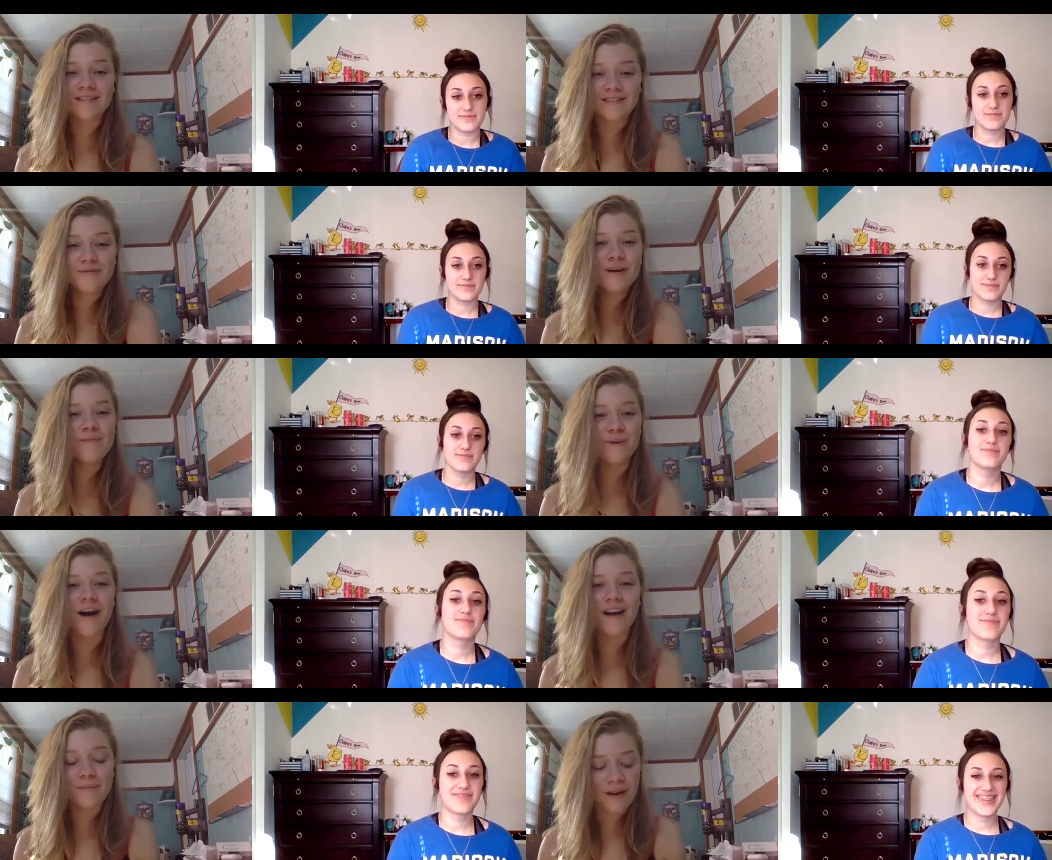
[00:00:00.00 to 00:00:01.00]
Speaker 1: we
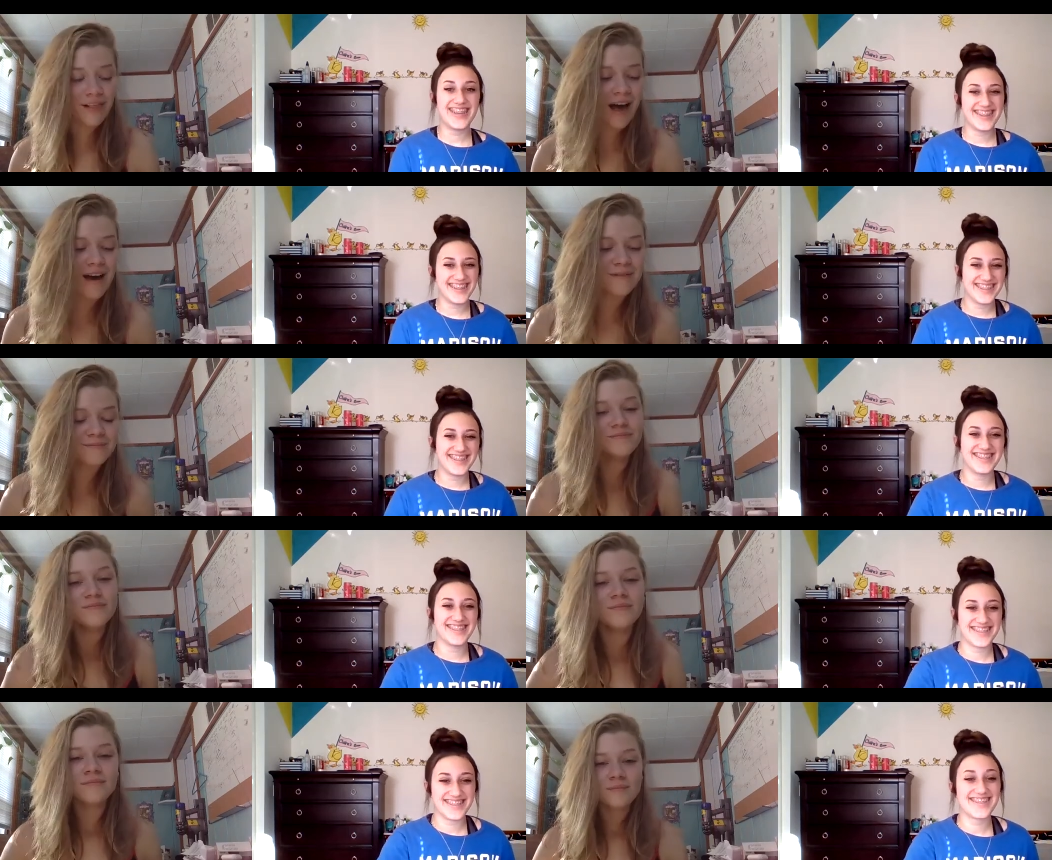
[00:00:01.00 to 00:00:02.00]
brought up a lot
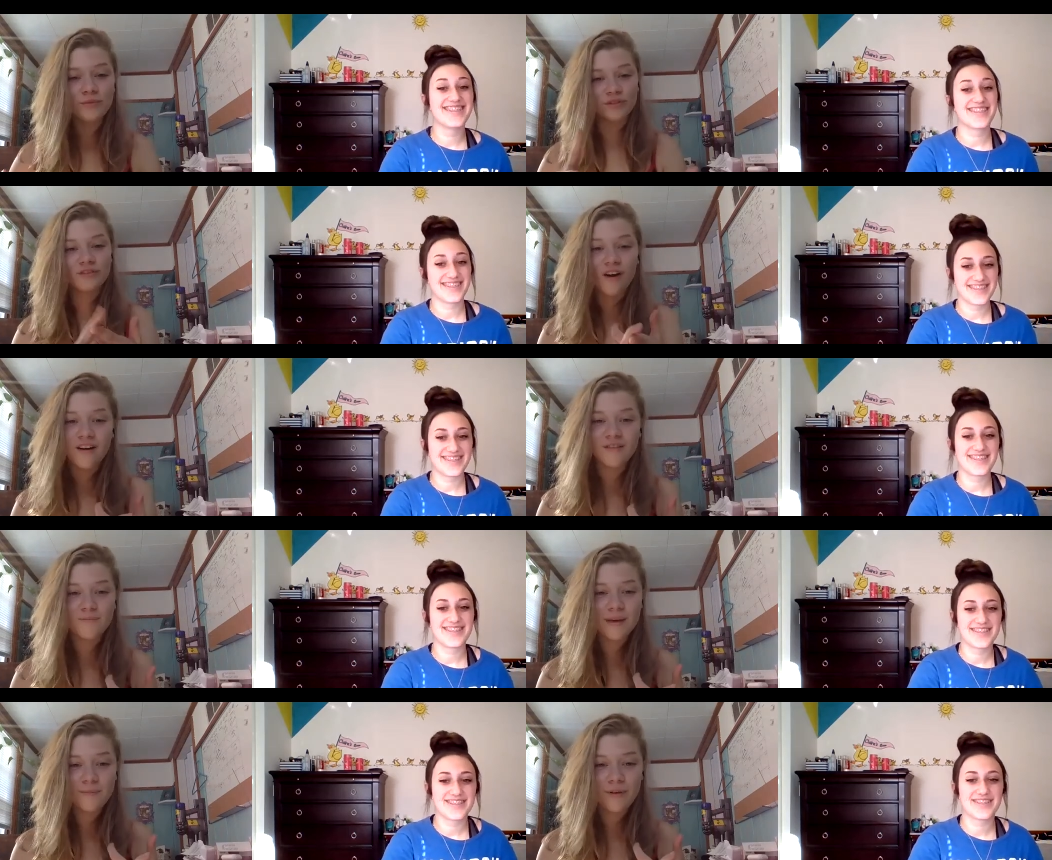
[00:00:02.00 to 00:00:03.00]
was talk to
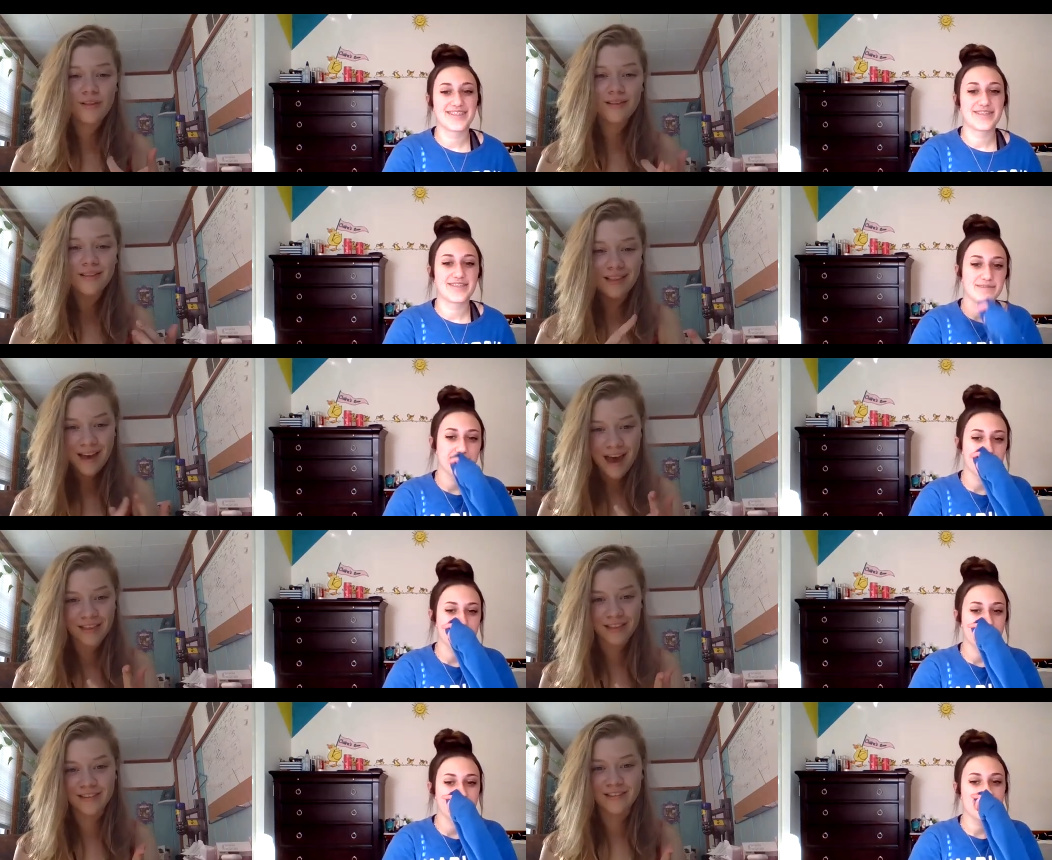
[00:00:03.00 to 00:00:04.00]
people
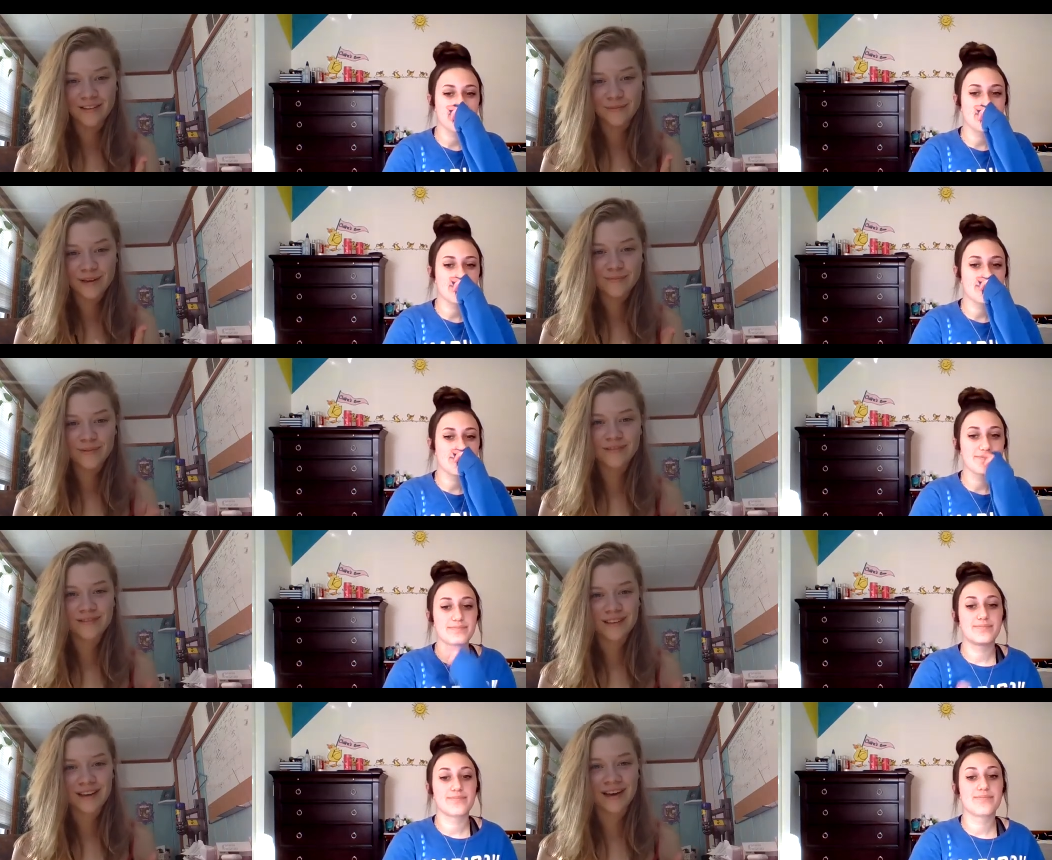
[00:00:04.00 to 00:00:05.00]
and listen to people.
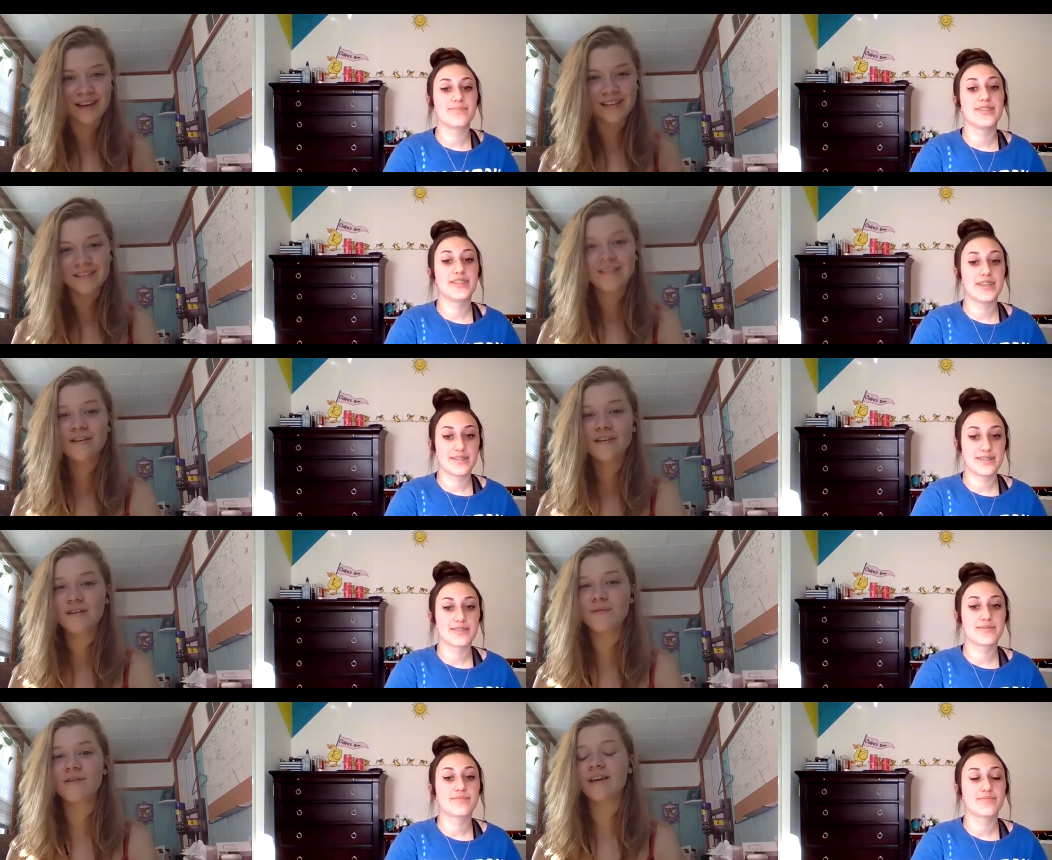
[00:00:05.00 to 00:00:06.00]
Right? Yes. Good
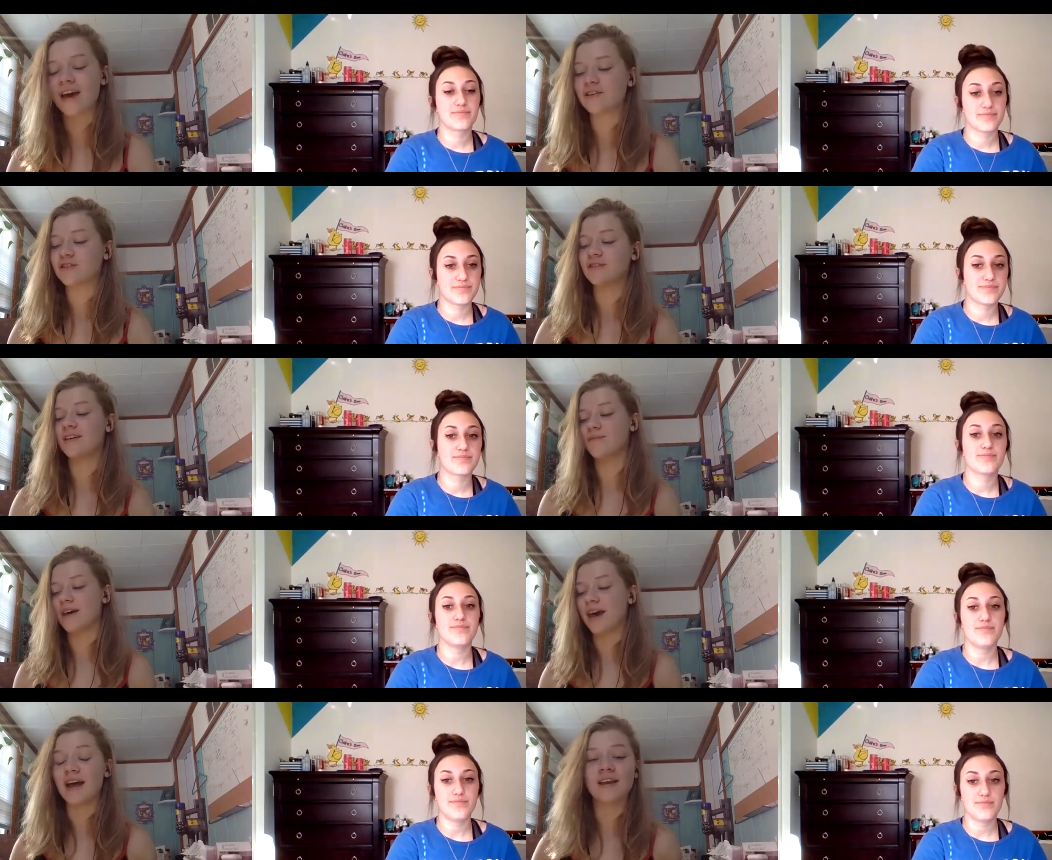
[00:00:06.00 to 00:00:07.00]
communication can
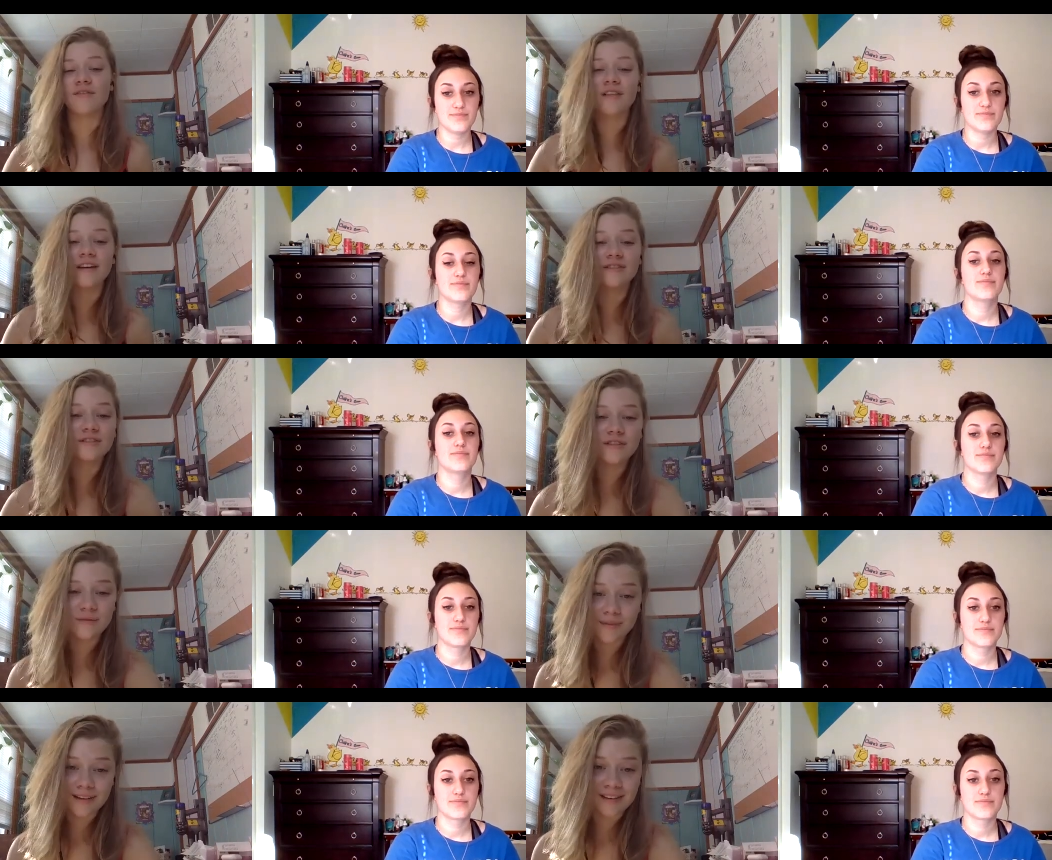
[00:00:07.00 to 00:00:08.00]
make any relationship
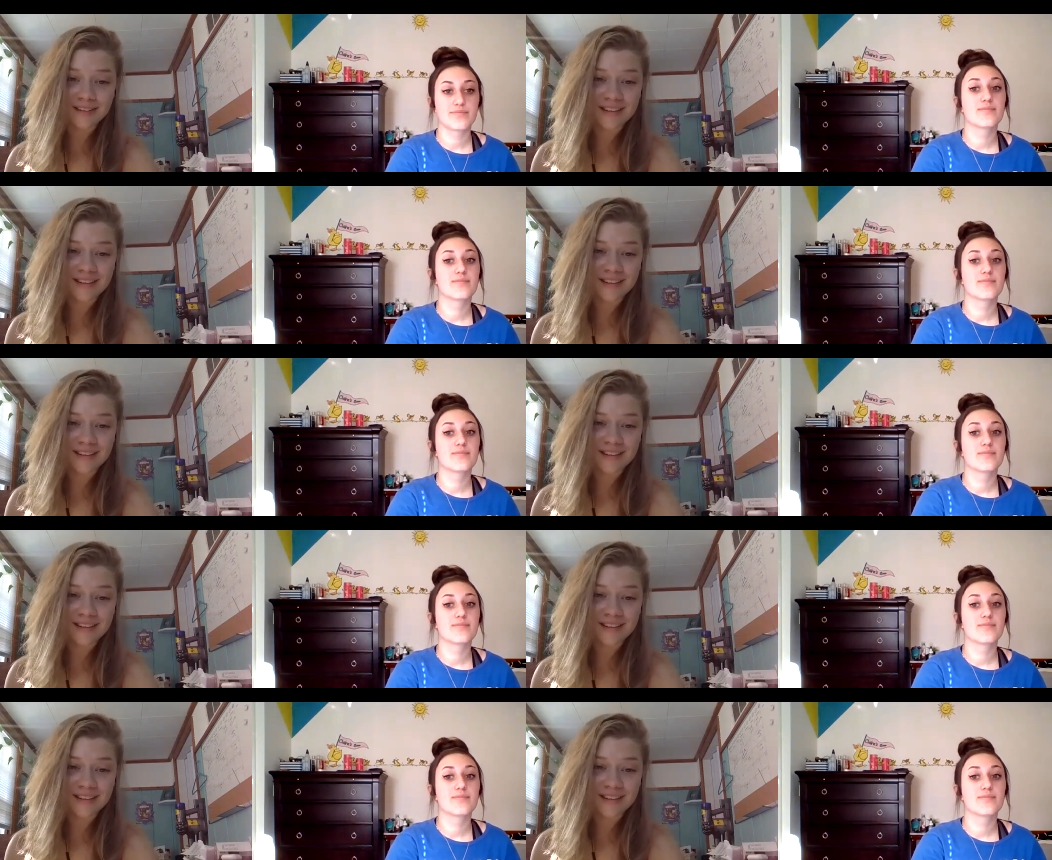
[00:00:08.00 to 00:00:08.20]
better.